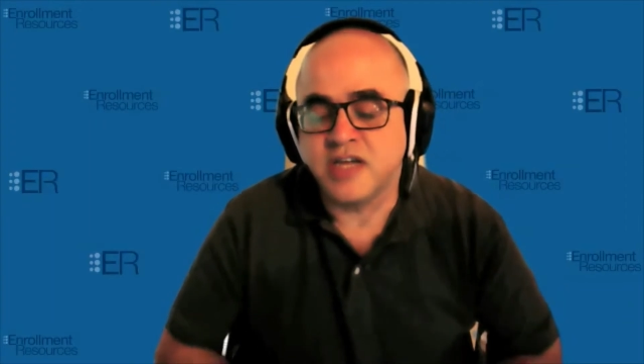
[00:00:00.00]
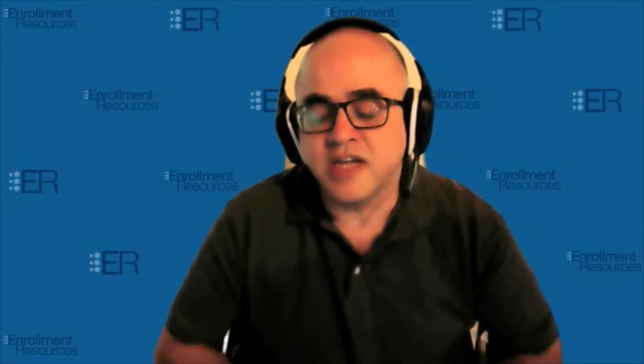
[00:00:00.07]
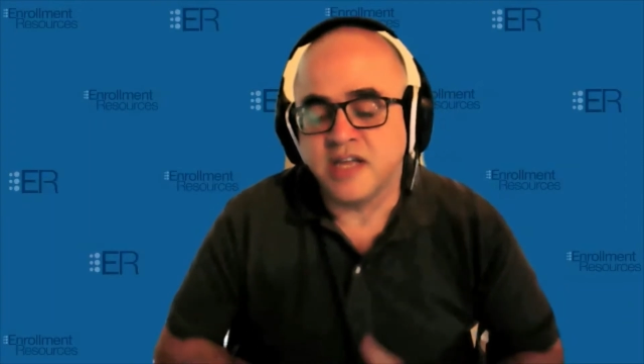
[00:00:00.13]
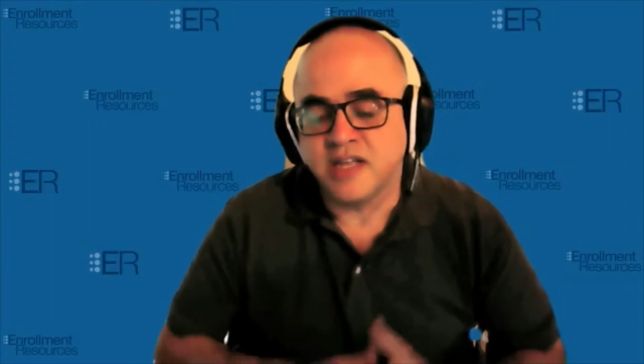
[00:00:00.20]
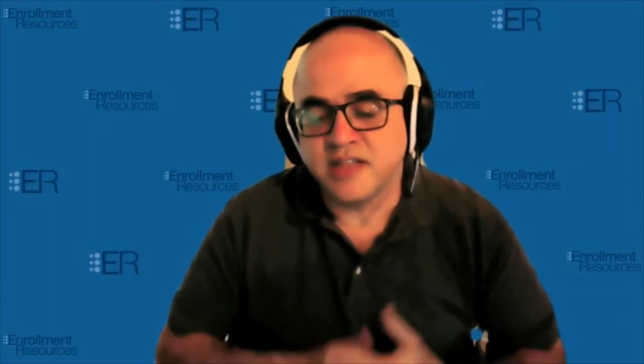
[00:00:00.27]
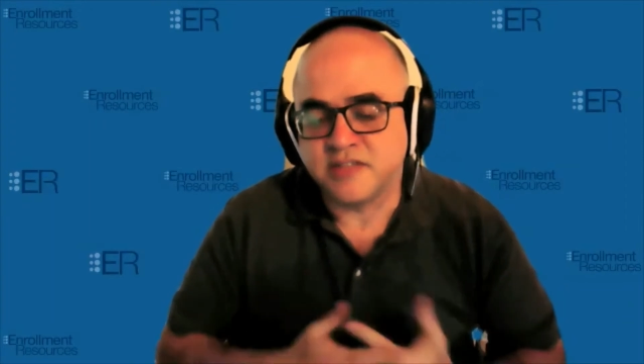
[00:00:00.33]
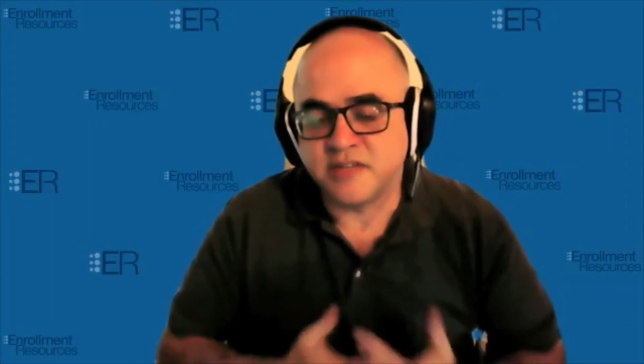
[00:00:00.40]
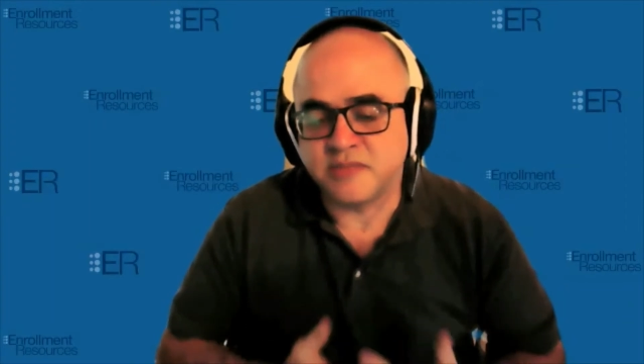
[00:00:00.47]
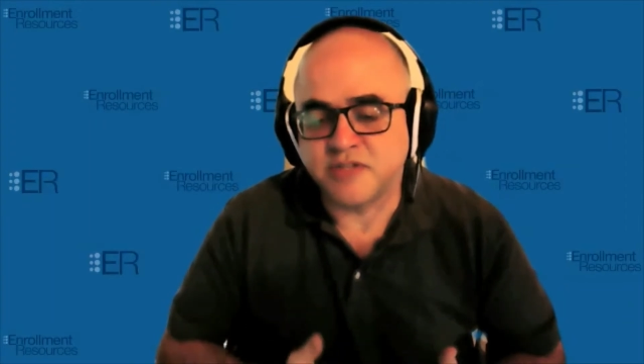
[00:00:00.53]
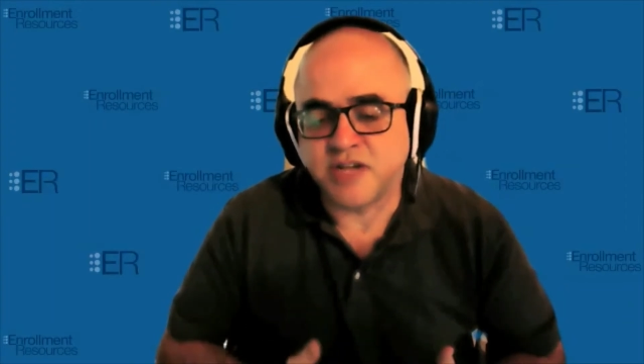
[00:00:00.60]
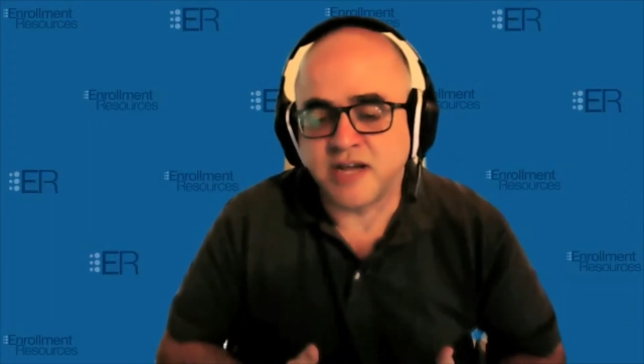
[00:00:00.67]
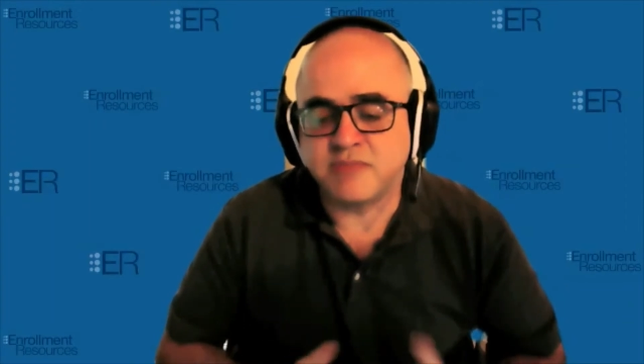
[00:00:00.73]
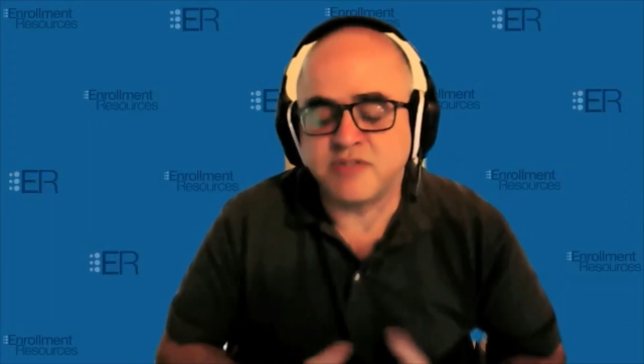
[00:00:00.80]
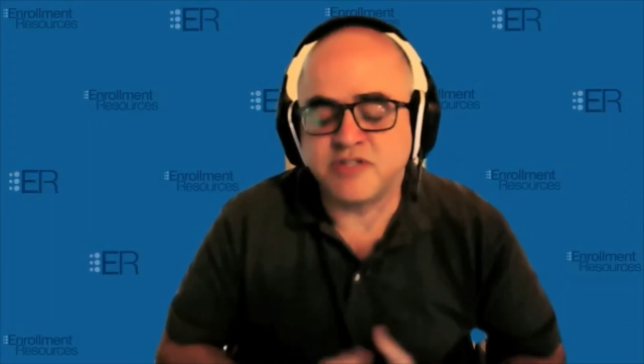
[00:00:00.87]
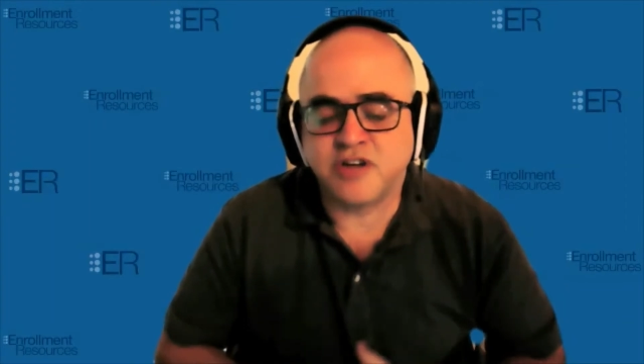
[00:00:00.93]

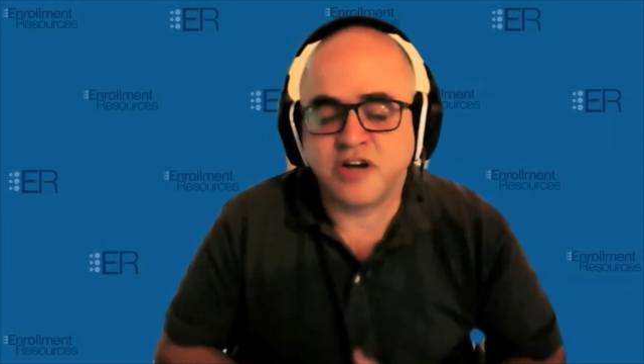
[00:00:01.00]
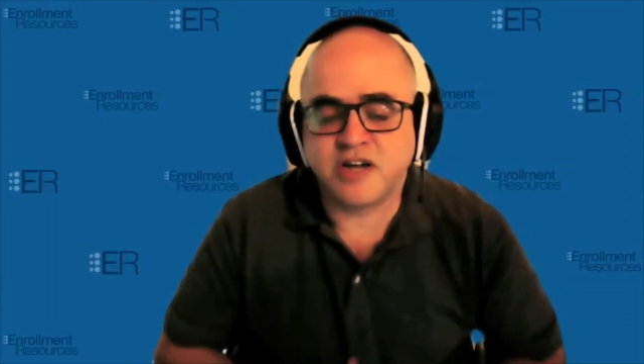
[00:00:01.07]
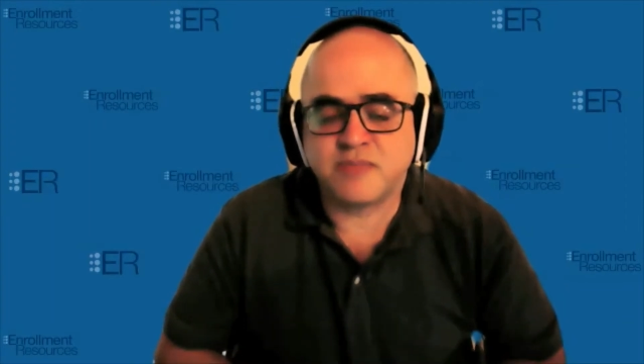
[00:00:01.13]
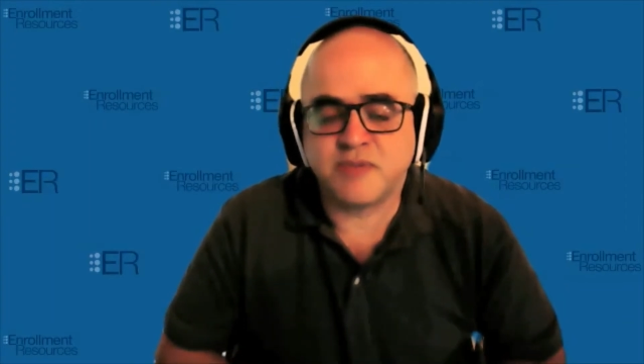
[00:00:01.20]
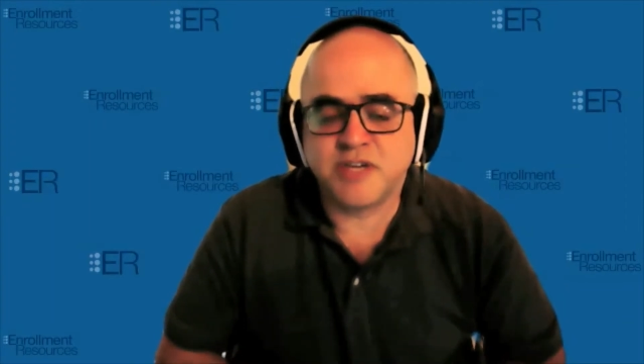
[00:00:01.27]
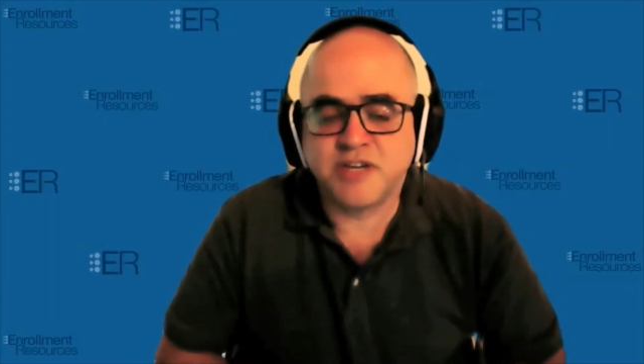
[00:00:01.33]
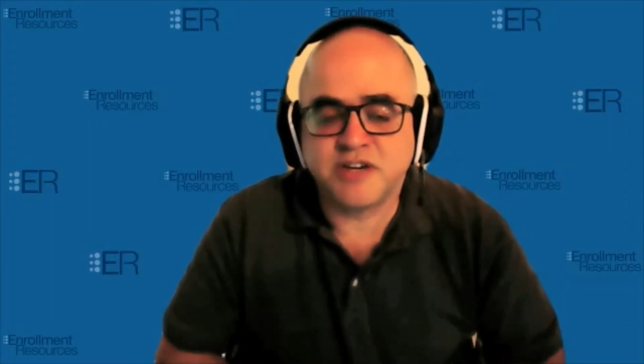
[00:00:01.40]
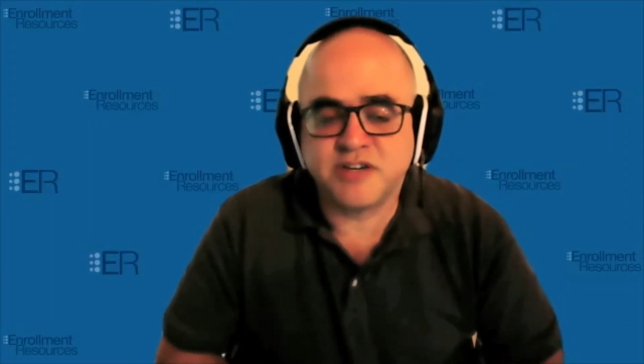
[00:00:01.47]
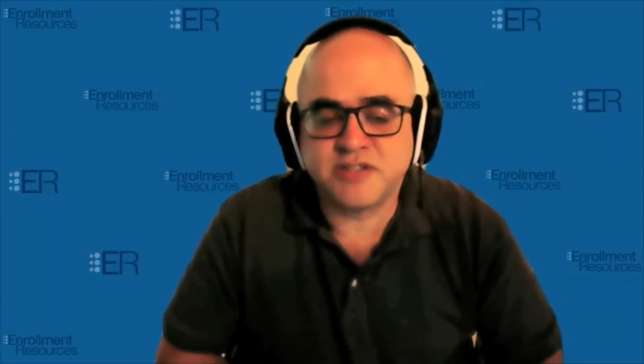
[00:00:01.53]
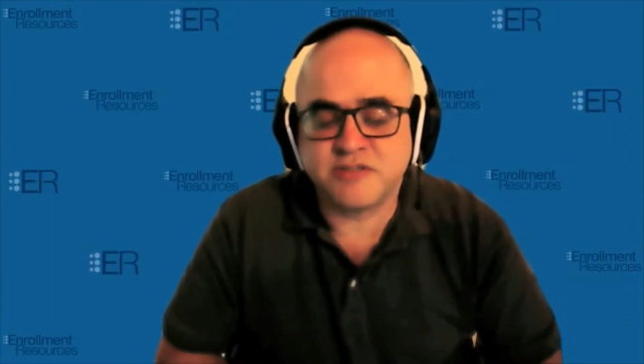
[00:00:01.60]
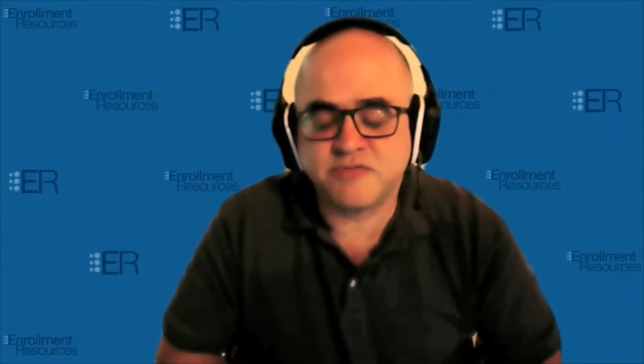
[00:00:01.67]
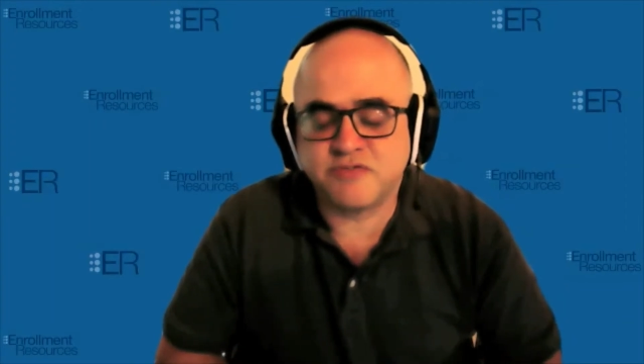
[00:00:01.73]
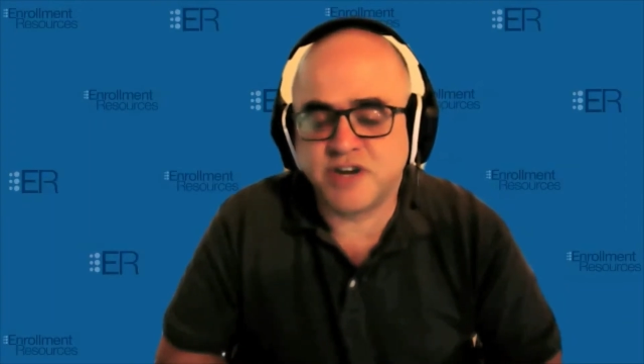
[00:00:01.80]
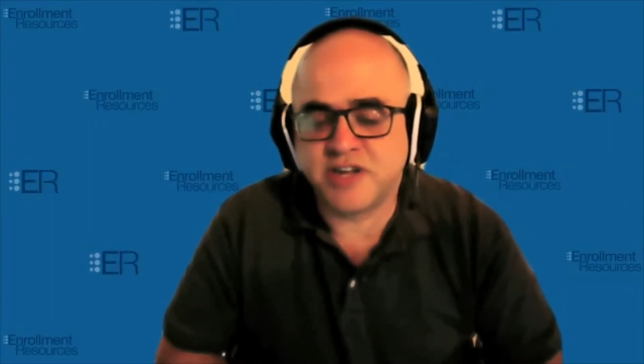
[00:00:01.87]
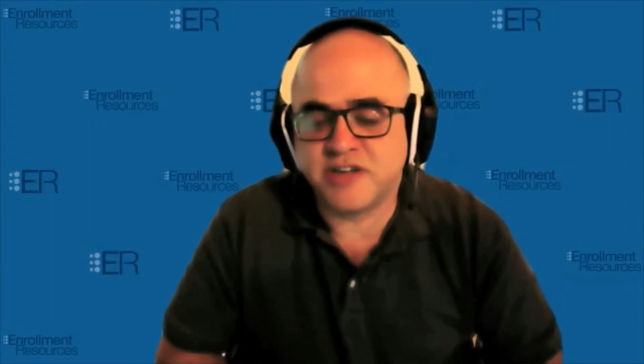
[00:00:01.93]
Sometimes not because
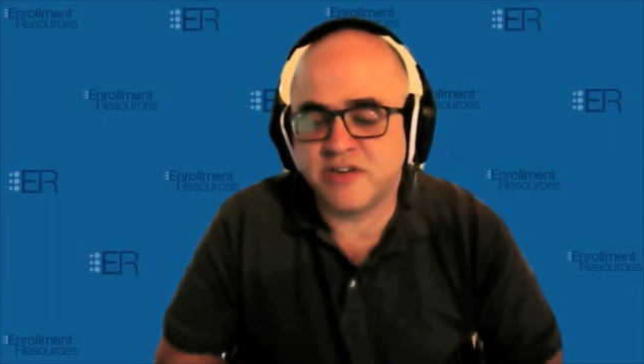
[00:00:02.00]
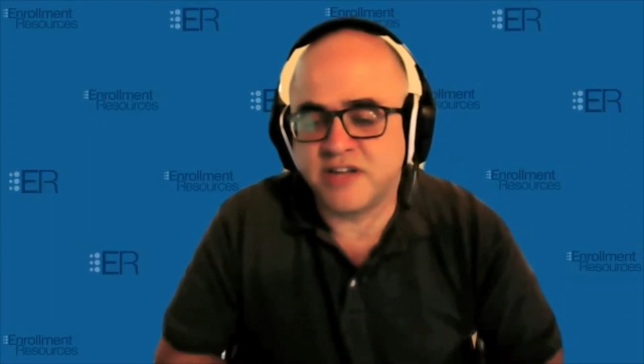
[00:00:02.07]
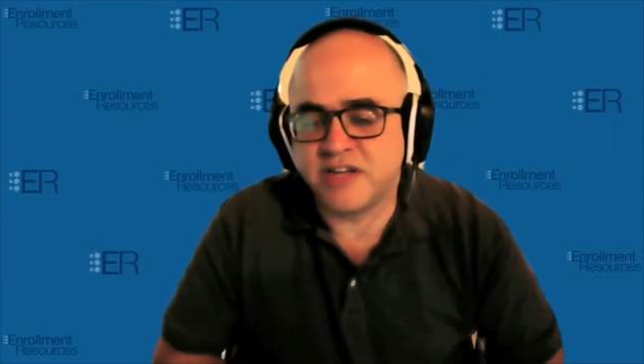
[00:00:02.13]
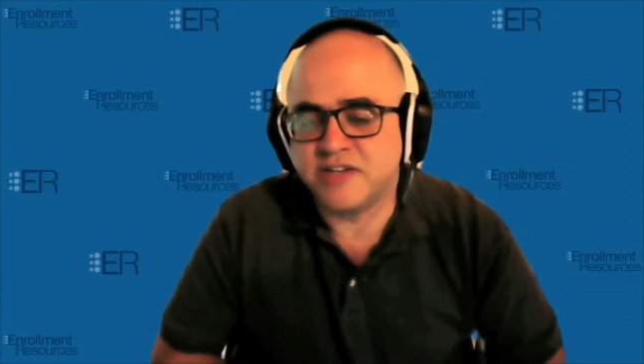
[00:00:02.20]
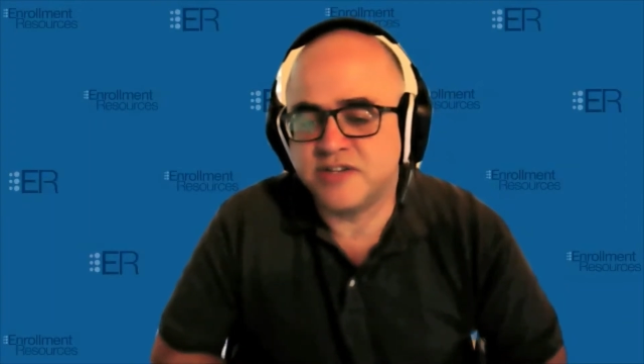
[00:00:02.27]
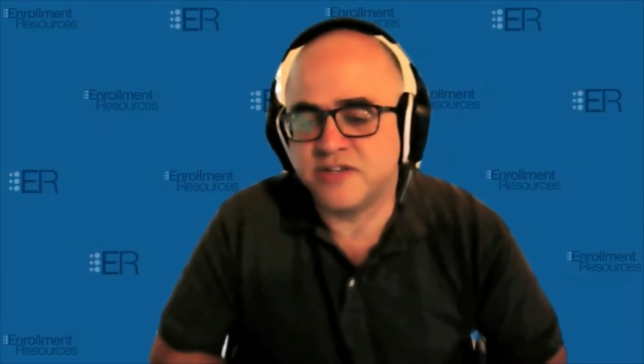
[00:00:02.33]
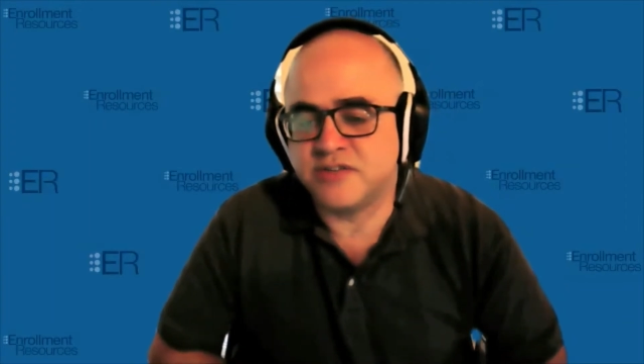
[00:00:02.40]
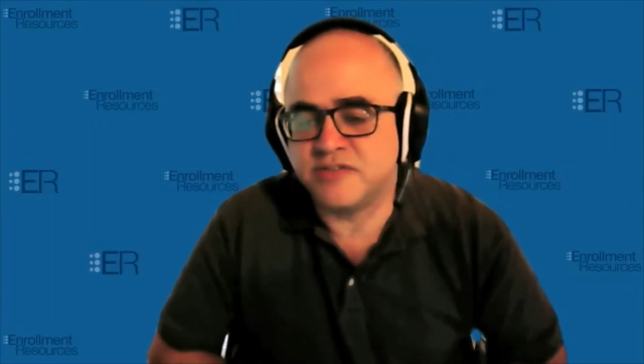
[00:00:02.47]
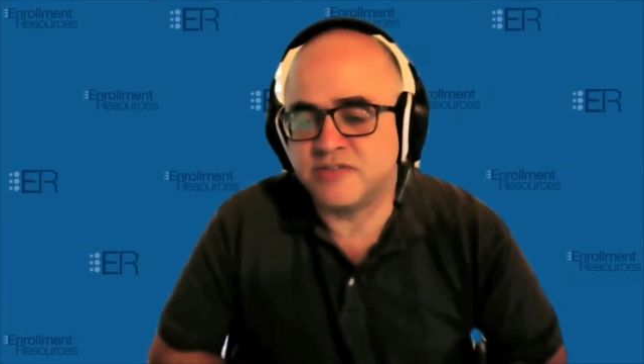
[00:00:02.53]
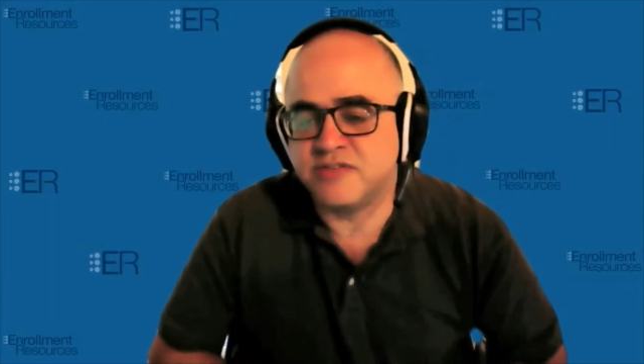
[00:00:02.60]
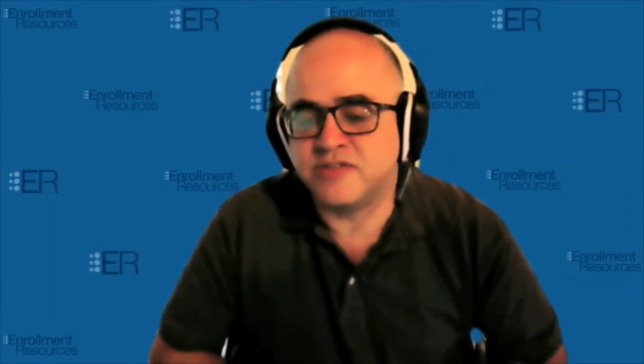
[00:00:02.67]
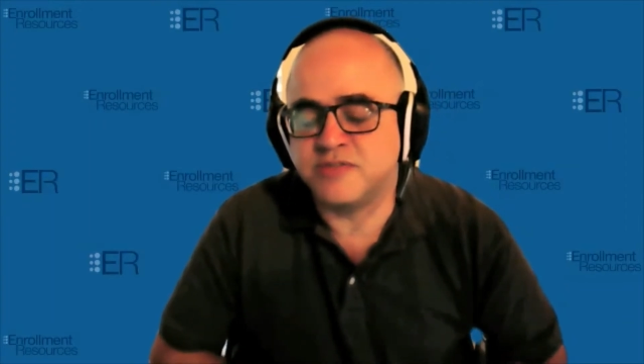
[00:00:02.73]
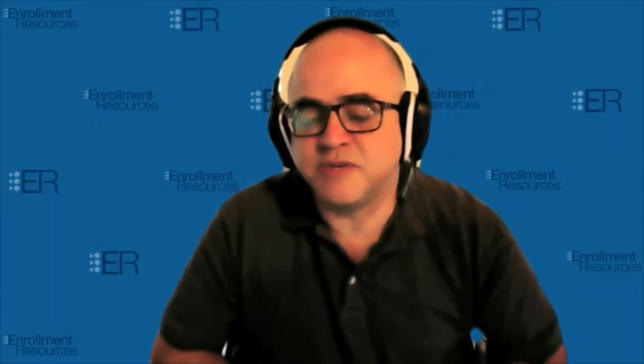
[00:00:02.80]
of regulations,